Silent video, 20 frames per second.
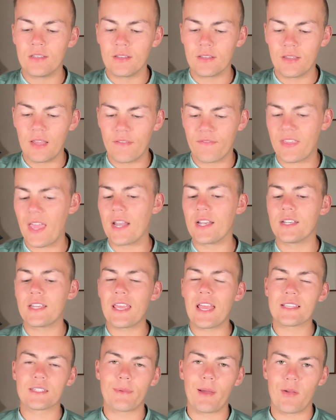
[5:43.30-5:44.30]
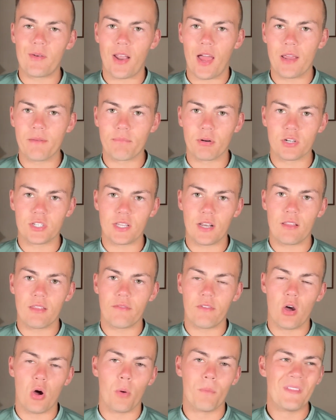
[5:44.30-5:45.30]
If Kennedy has about 9% of the
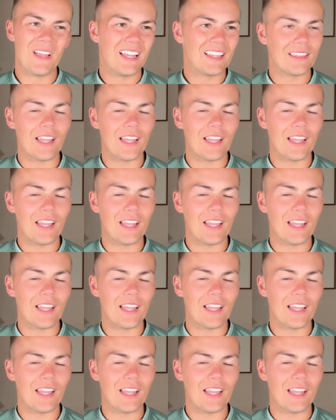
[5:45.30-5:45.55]
vote,